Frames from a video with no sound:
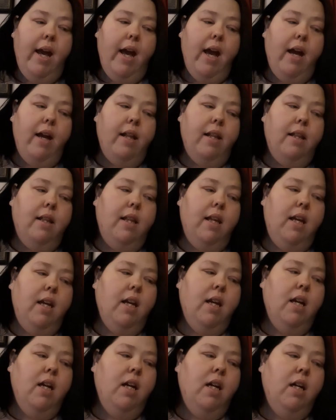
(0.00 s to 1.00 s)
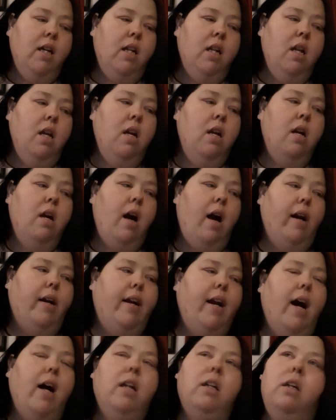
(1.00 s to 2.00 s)
And then I
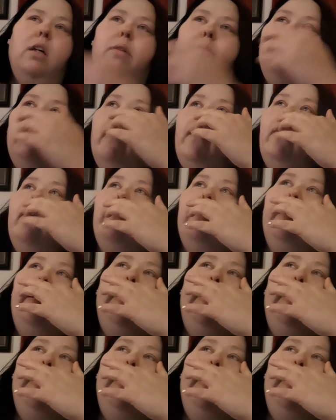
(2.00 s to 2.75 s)
got up later in the